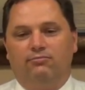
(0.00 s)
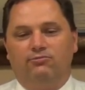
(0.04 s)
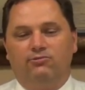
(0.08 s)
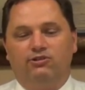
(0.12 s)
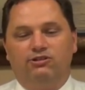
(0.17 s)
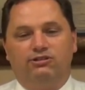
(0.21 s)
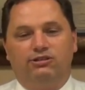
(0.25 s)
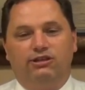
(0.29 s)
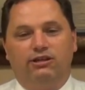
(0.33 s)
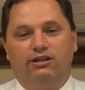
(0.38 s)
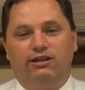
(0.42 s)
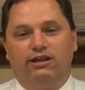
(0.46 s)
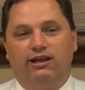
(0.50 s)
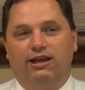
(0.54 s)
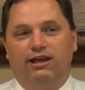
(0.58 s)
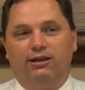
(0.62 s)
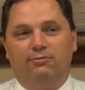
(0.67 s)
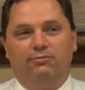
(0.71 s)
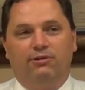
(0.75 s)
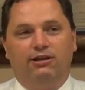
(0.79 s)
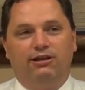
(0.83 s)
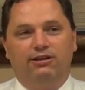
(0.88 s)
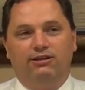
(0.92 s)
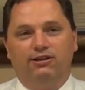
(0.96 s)
just any
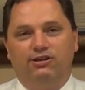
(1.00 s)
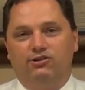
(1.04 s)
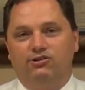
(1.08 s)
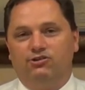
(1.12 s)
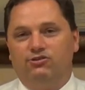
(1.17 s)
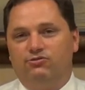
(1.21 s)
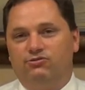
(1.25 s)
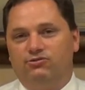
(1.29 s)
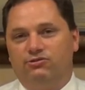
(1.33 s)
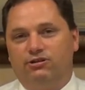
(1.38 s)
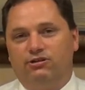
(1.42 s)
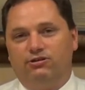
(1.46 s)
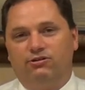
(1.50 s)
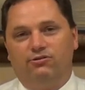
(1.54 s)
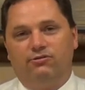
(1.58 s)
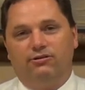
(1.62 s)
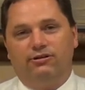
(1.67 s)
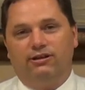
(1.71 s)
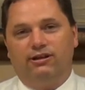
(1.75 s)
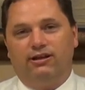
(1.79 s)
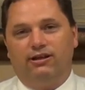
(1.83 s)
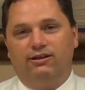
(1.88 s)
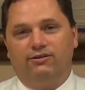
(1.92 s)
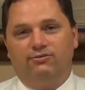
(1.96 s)
hot button issues that are
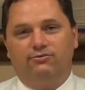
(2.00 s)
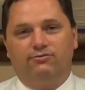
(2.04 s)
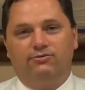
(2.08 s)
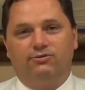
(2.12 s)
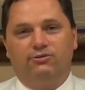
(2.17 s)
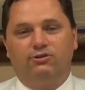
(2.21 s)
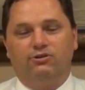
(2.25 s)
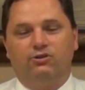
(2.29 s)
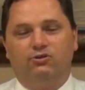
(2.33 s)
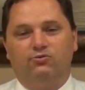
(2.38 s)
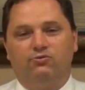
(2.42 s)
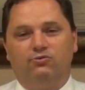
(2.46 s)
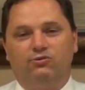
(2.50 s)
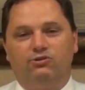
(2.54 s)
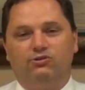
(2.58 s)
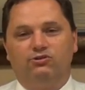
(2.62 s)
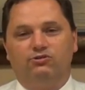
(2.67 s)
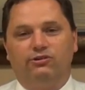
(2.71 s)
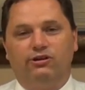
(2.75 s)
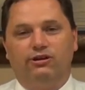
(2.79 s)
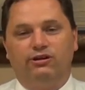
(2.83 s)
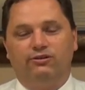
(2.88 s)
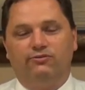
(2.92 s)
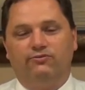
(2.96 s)
going on
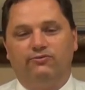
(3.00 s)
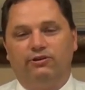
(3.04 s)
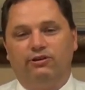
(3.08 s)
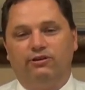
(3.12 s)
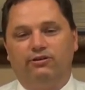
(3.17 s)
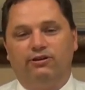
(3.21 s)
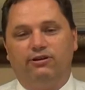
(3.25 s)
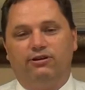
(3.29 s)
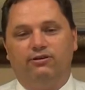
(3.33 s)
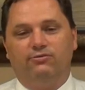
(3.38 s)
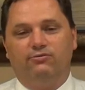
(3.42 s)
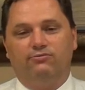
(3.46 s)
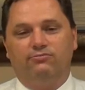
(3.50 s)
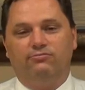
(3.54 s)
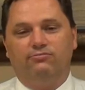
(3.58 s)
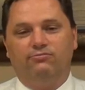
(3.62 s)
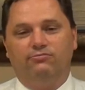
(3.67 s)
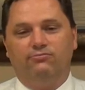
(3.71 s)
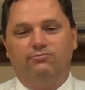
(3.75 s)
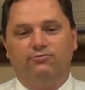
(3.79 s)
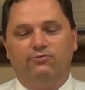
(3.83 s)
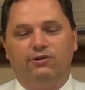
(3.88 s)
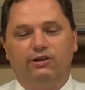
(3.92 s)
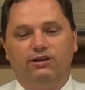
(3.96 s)
with trying to figure out
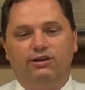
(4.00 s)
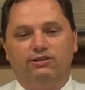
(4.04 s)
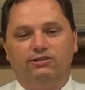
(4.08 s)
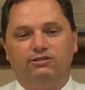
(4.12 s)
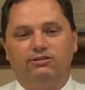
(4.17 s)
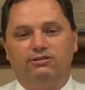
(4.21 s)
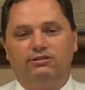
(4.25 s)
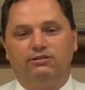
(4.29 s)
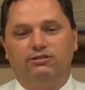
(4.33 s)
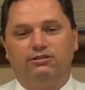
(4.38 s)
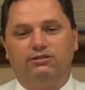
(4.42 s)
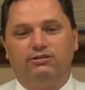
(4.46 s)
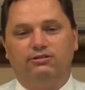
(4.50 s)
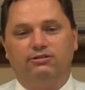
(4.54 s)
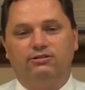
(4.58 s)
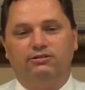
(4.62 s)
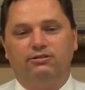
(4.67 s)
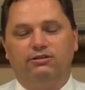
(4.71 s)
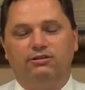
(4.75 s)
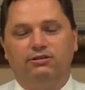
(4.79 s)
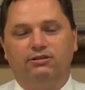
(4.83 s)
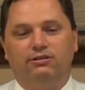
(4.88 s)
ways to